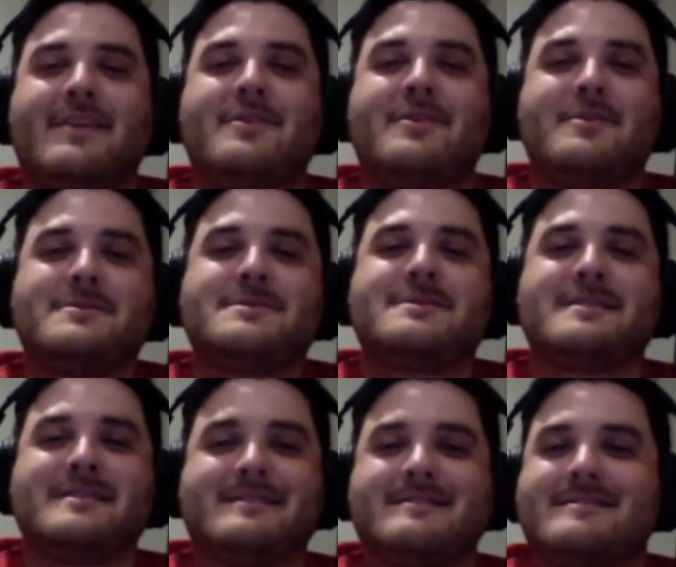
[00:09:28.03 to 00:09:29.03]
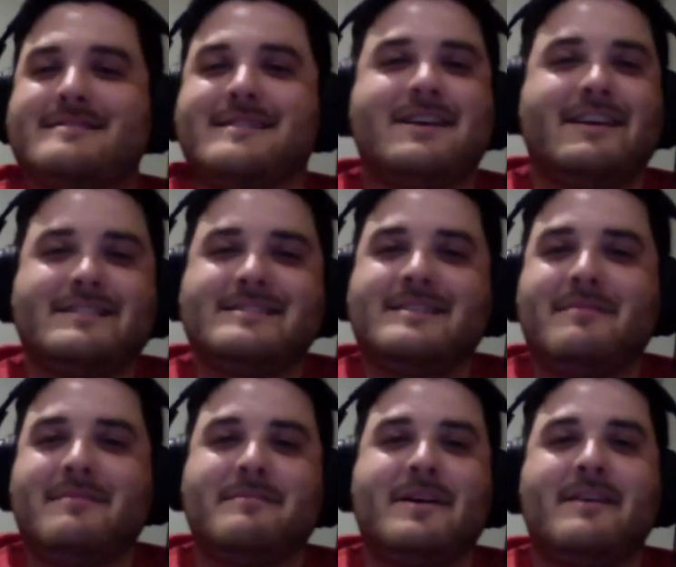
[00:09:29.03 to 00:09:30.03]
close and cut
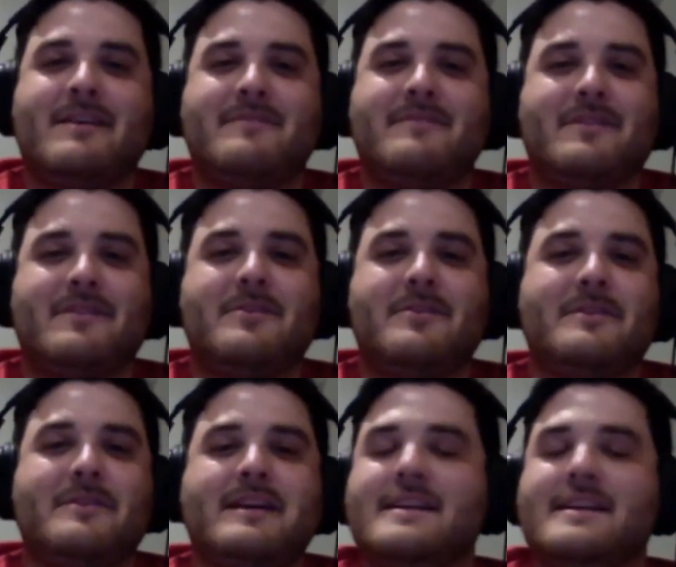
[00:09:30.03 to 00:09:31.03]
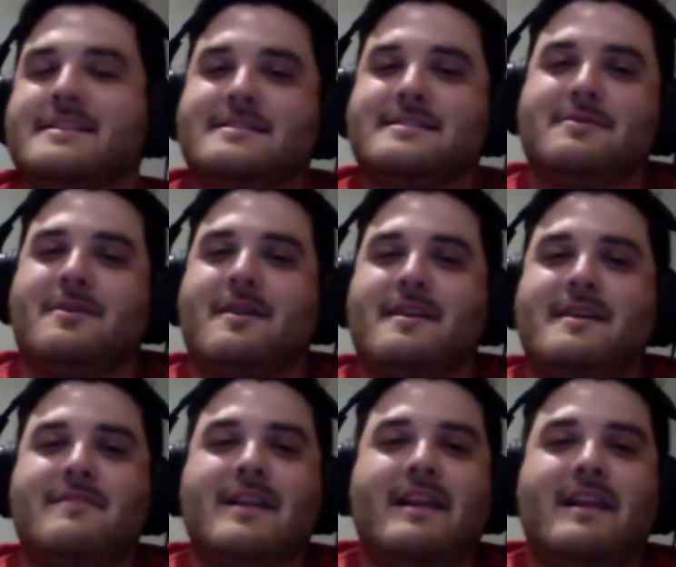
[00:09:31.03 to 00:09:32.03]
something off, you know, and is Sauron
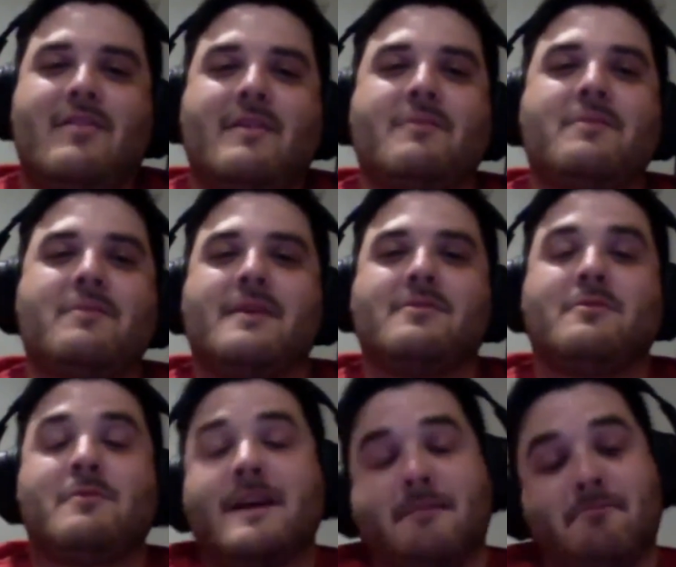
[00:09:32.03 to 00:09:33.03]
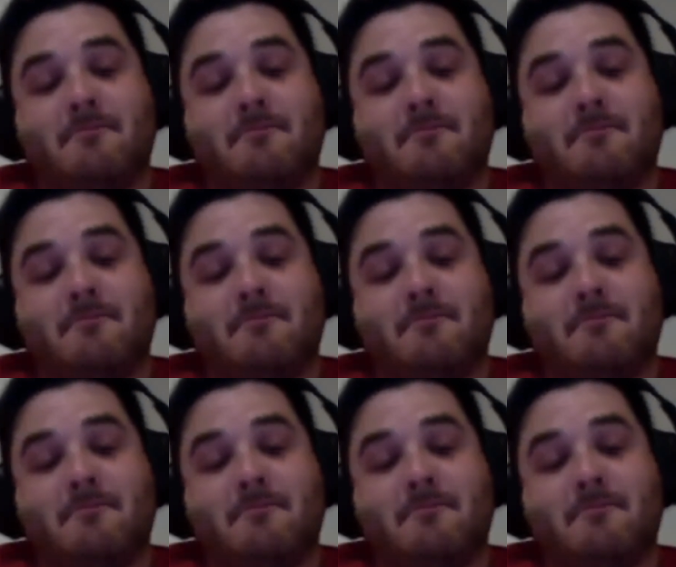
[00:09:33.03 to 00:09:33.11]
even anything without the ring?